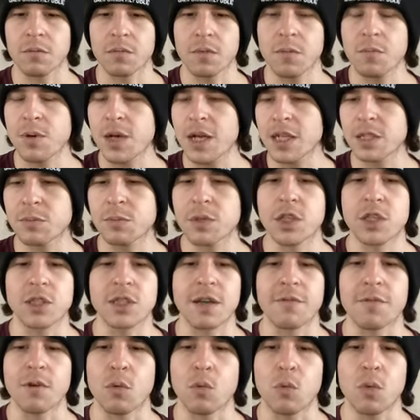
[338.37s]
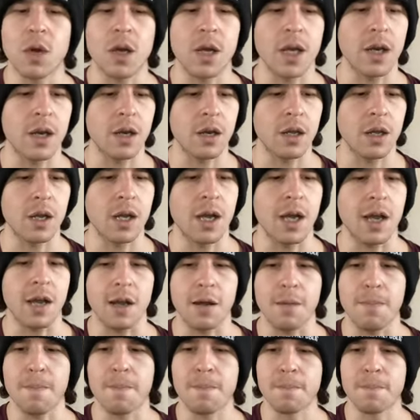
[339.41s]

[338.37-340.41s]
And possibly just everyone. Yeah,